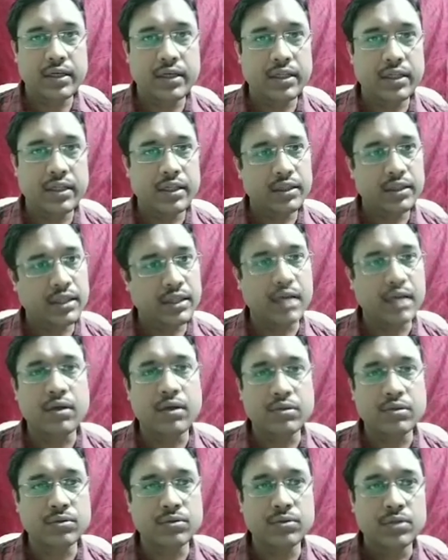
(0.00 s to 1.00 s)
then
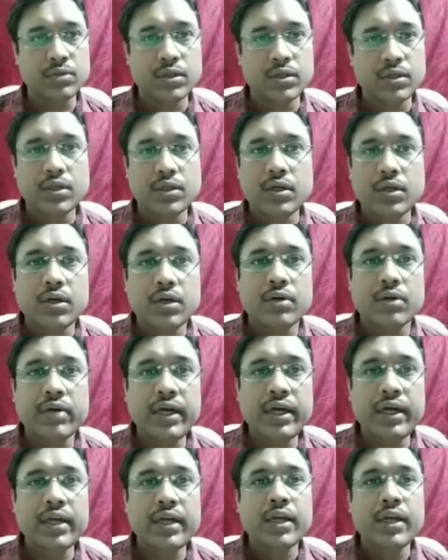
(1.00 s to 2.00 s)
also.
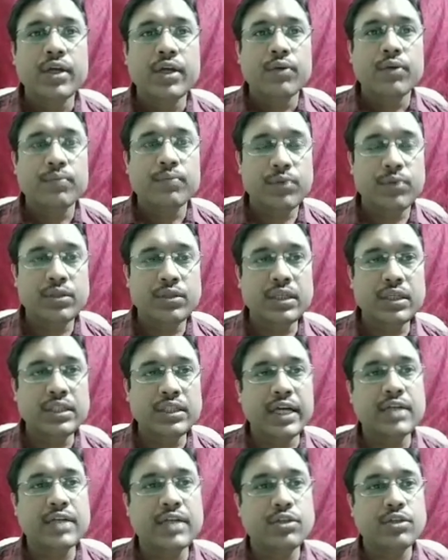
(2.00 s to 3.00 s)
Okay, both the
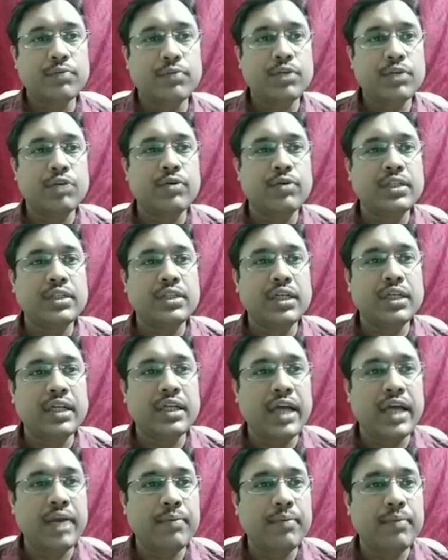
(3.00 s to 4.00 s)
sides of the equation
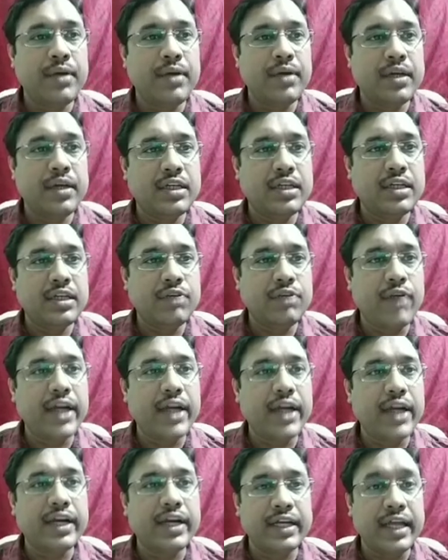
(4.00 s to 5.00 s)
can be divided.
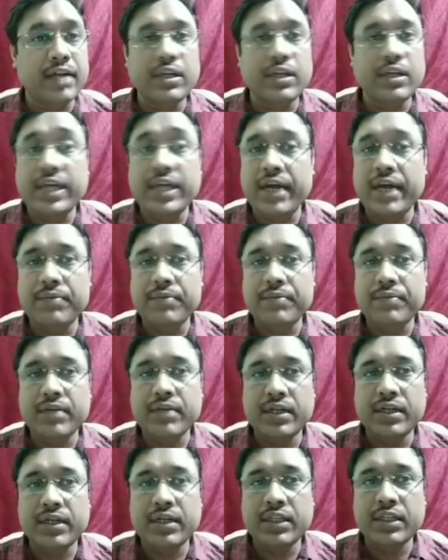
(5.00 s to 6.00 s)
That only I have done in
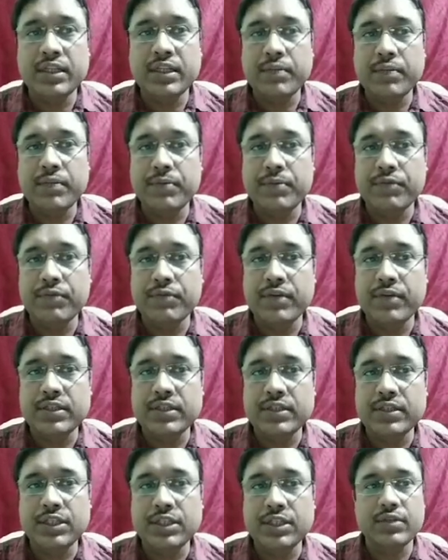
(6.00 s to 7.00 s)
the previous
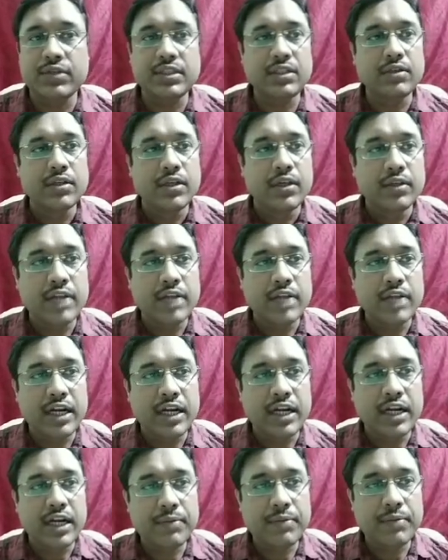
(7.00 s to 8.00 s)
equation, that I have
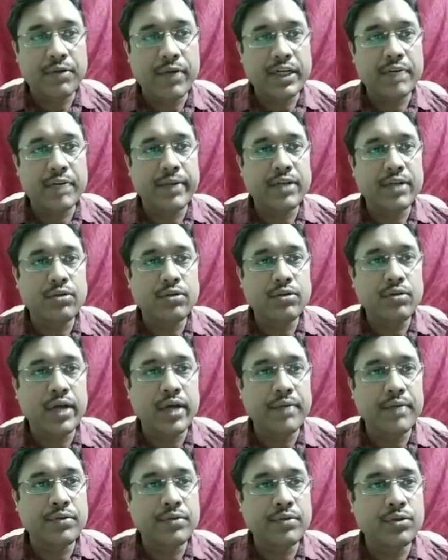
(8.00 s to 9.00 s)
divided by 2, I
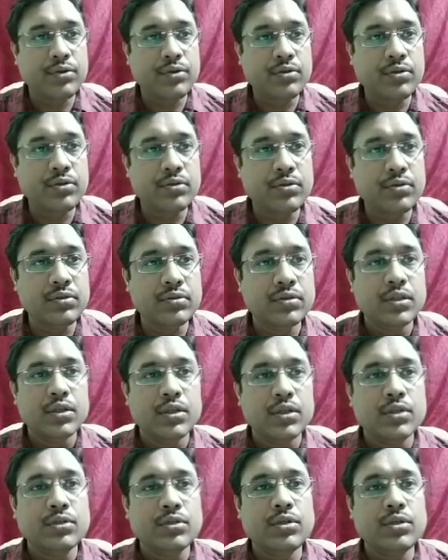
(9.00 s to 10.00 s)
have shown.
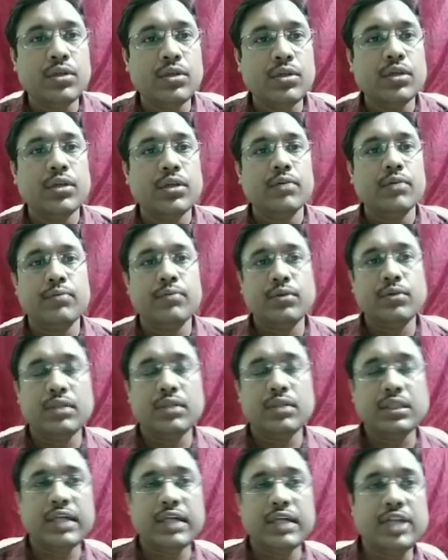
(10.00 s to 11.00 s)
So both the
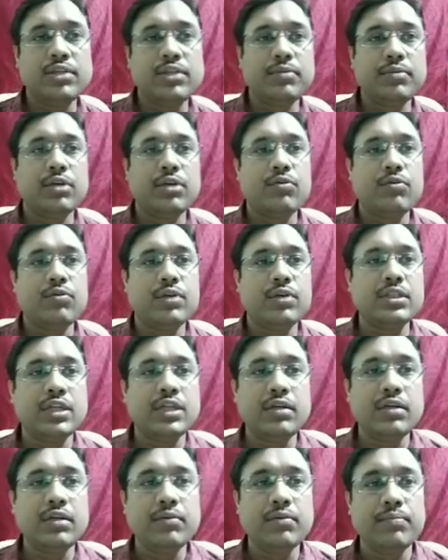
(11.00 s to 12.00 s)
sides of the
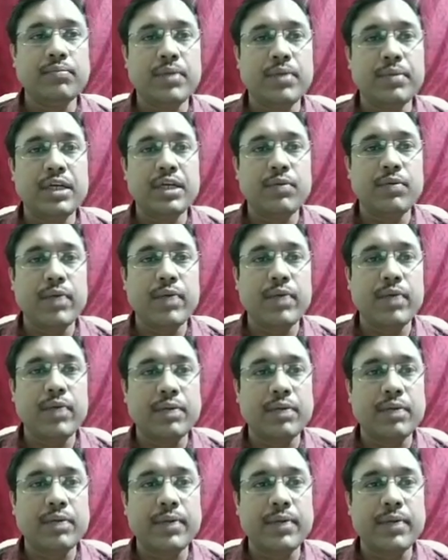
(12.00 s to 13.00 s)
equation may be divided
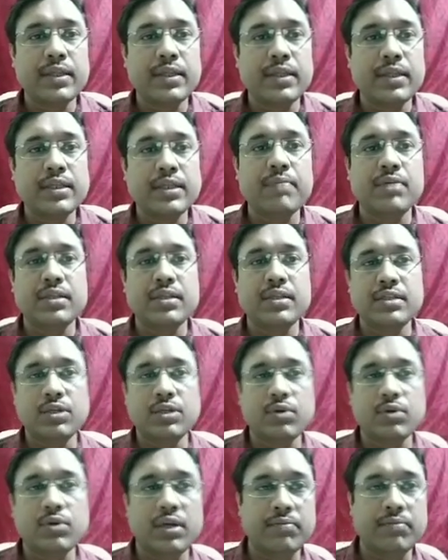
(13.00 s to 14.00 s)
by the same non-zero
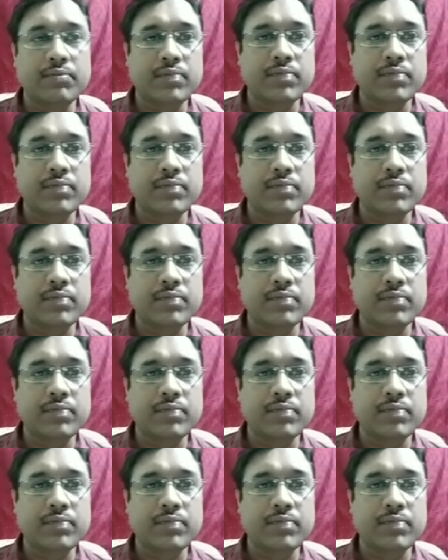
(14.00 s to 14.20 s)
number.